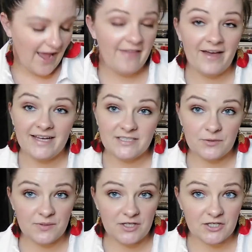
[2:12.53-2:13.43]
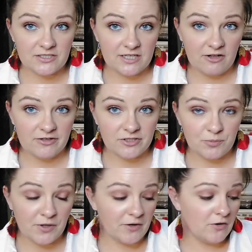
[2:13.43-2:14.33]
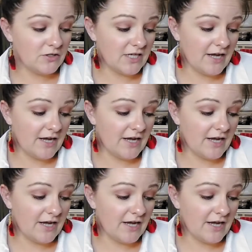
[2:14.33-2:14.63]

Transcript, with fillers: and that is a really good deal on sprinkles.